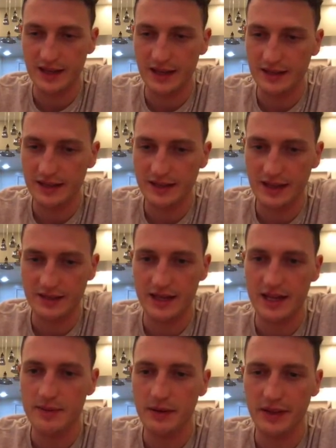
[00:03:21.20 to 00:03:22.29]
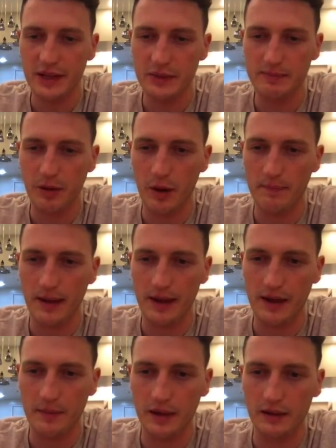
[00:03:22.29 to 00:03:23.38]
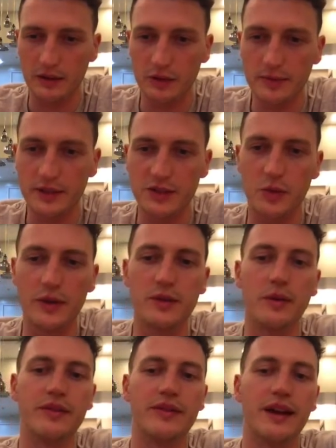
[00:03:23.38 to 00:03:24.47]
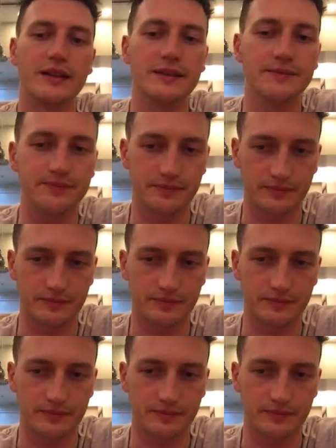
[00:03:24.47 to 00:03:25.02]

19,000 here, but I think we pop back up a little bit, 21,000.